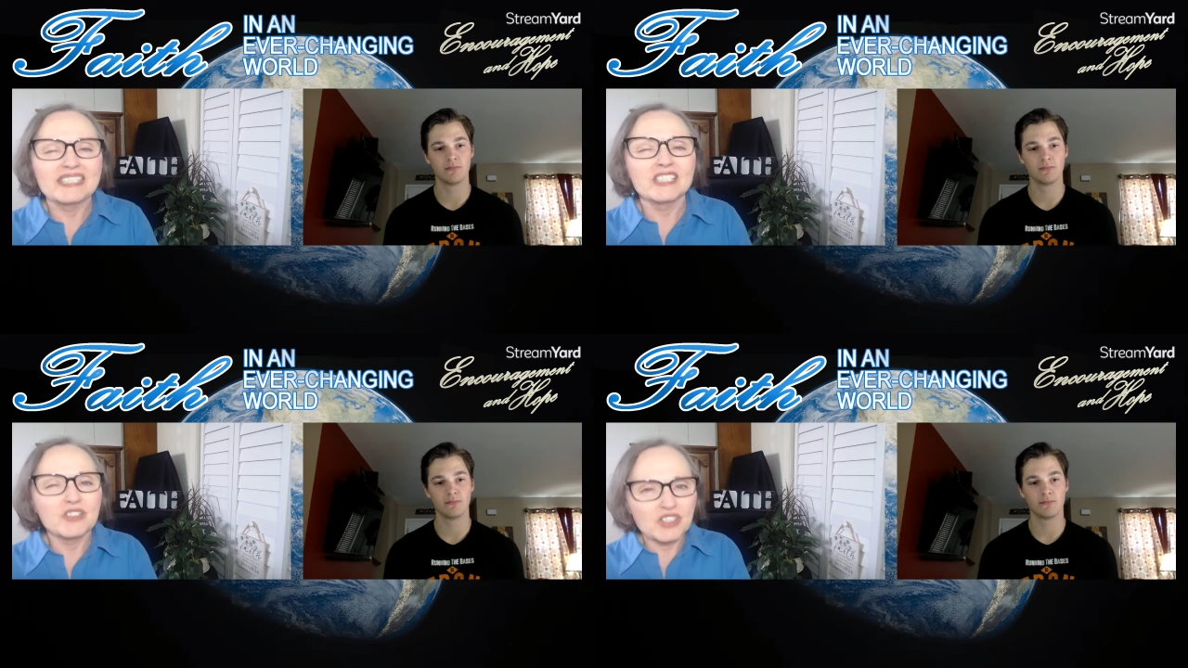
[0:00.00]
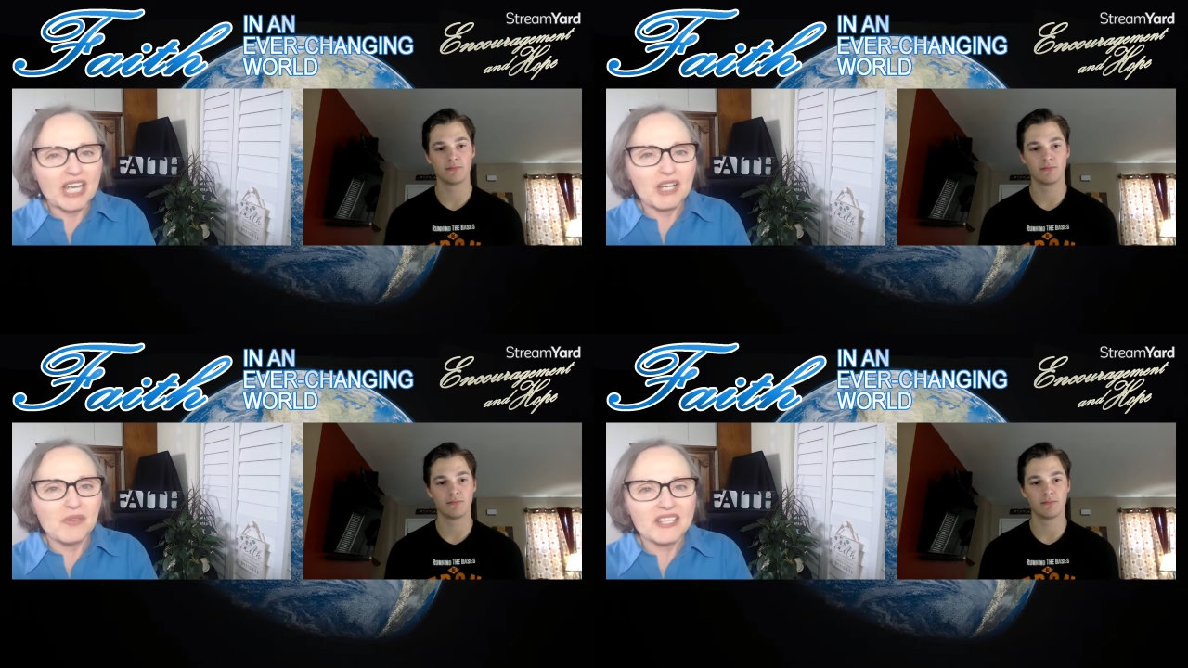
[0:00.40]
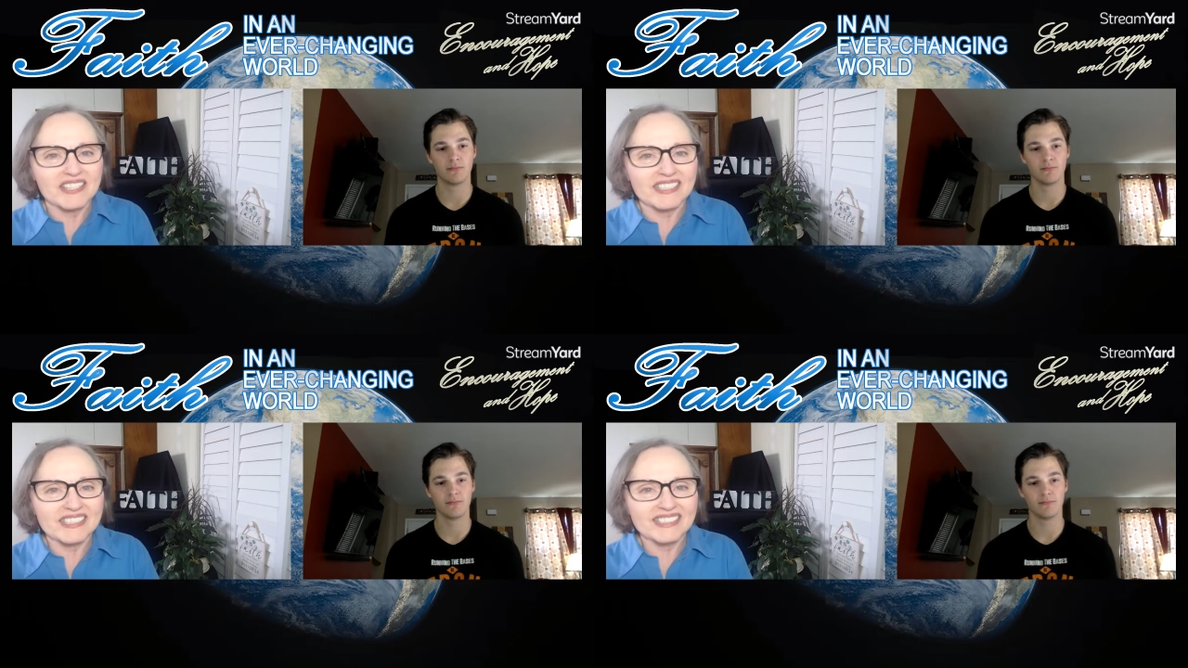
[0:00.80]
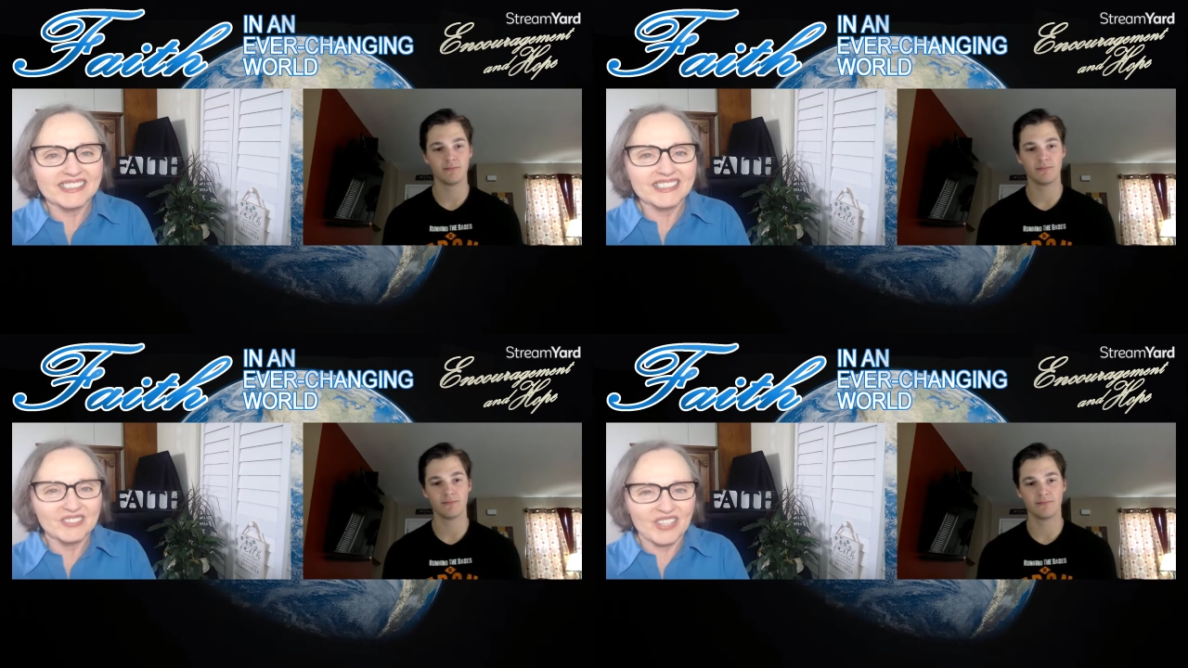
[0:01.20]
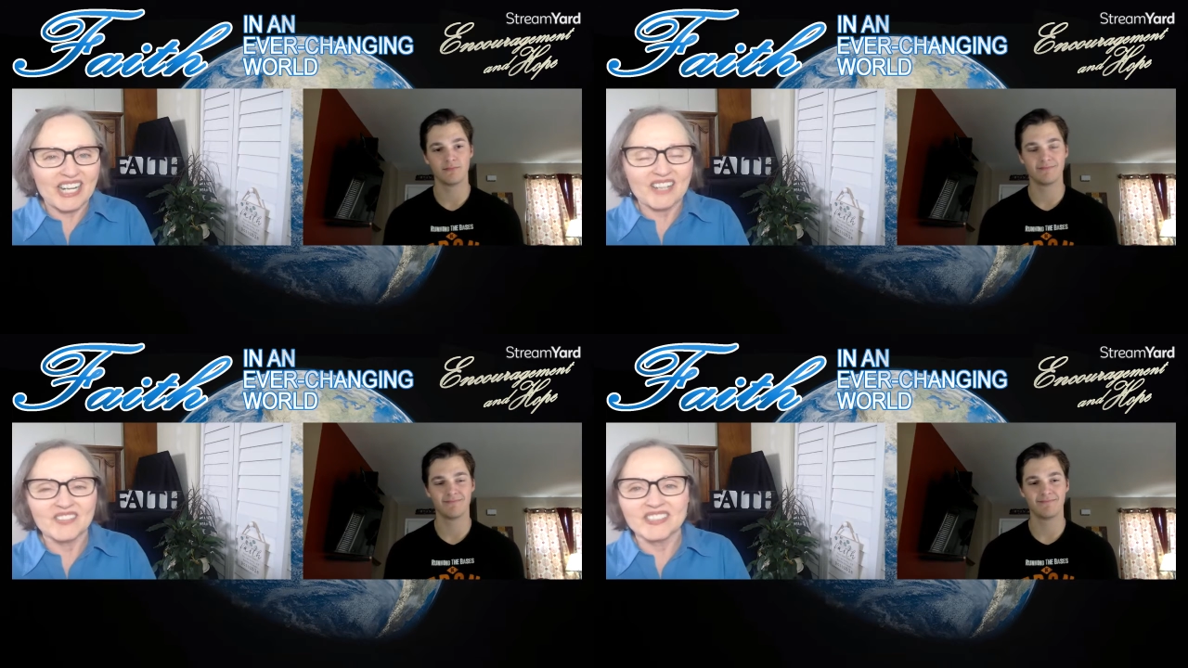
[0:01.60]
Speaker 1: So stay with us right
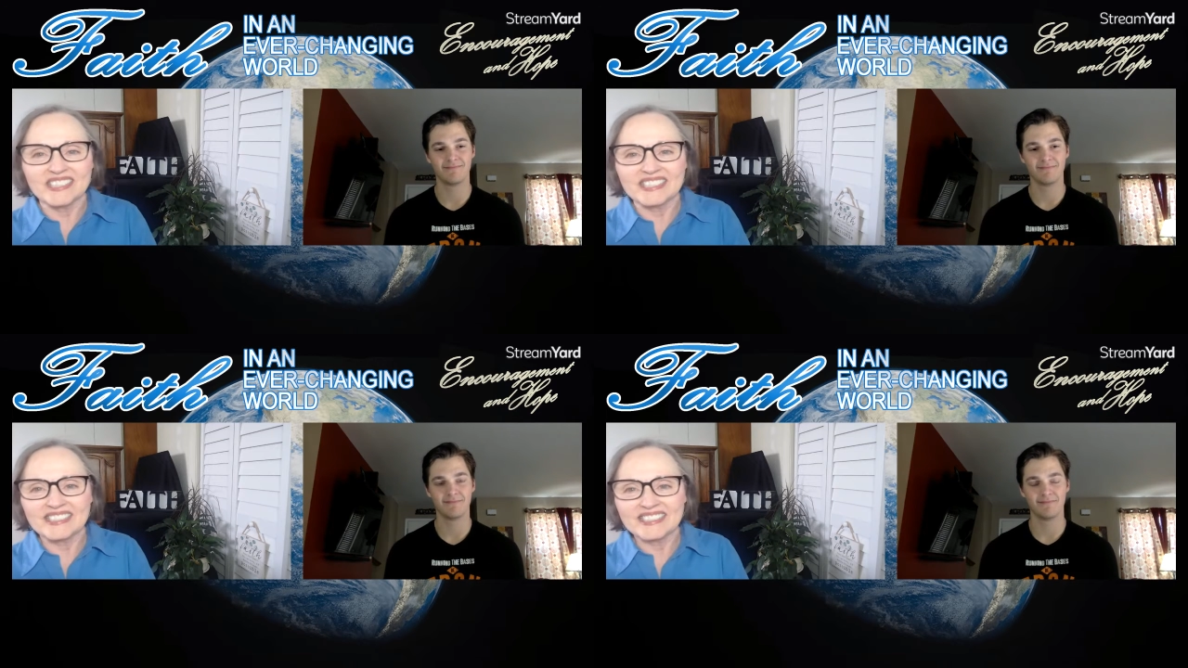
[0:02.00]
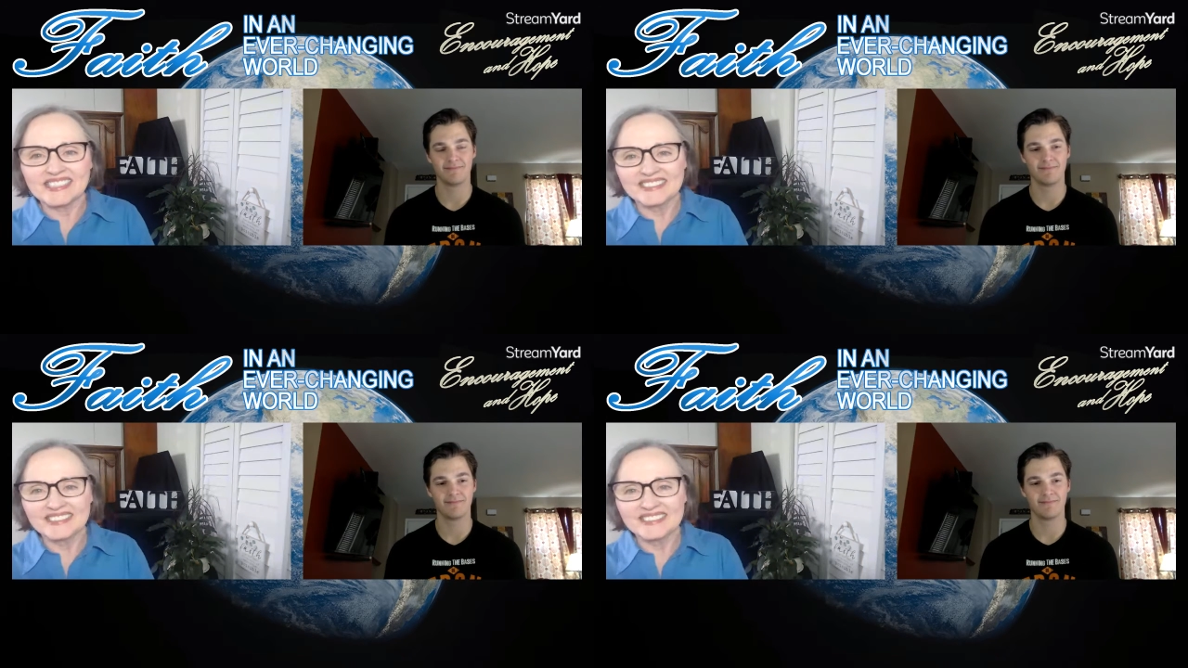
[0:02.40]
after this.